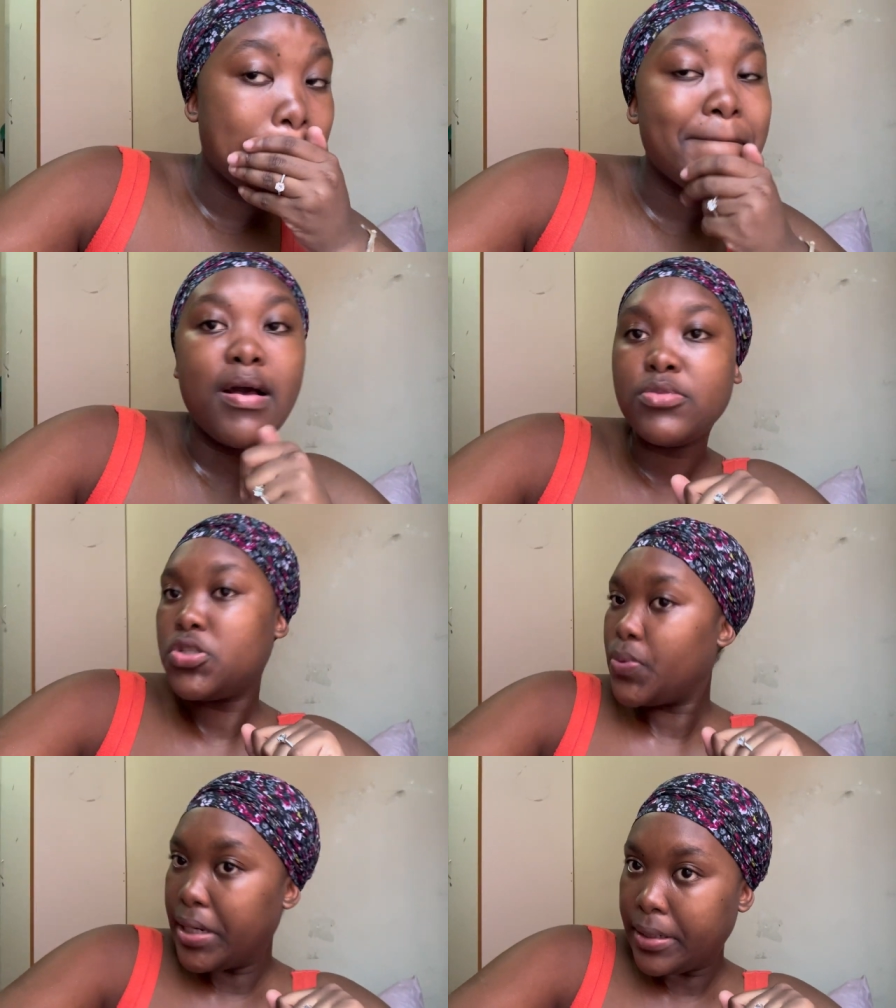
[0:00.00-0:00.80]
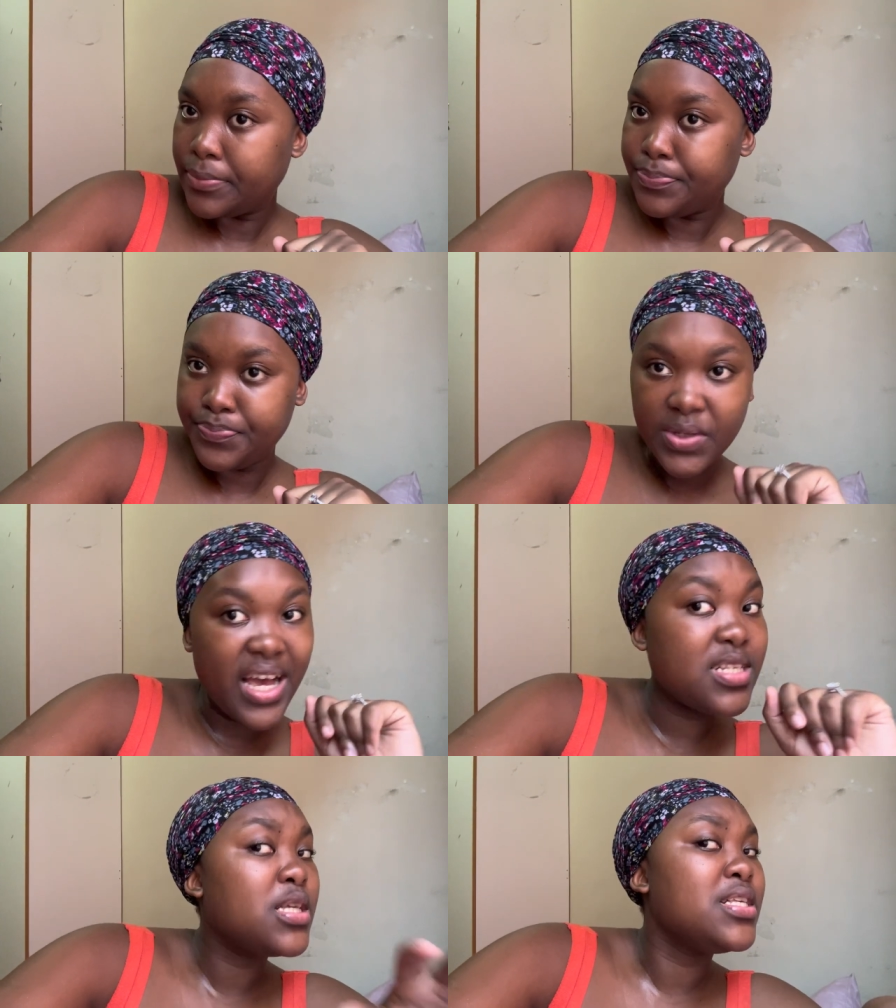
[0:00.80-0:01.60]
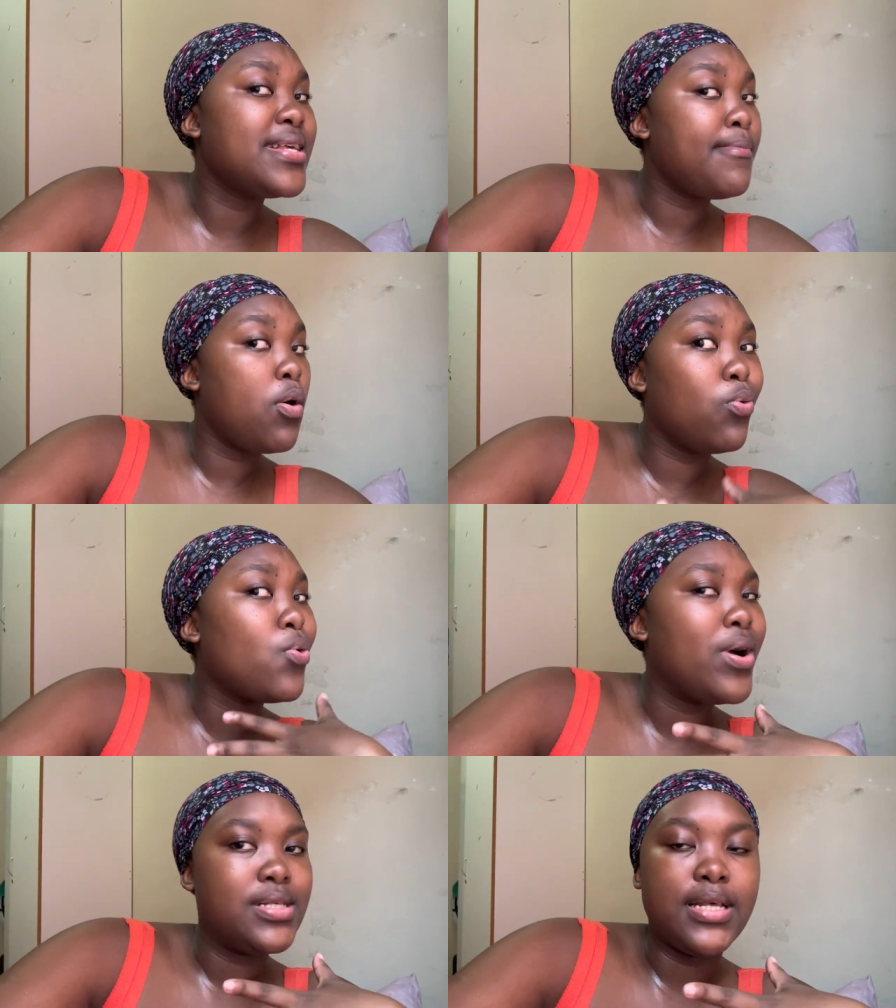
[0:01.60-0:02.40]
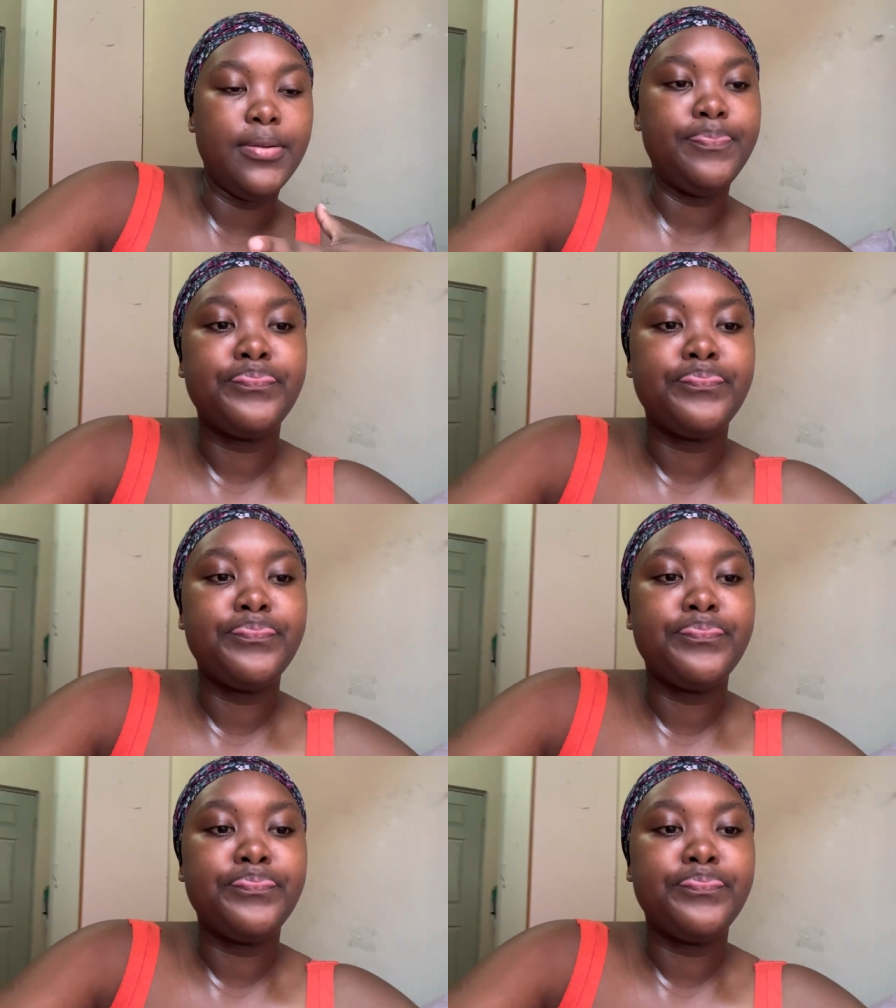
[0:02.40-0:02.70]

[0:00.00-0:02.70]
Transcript: I'm sweating. Guys, these are my umwaza.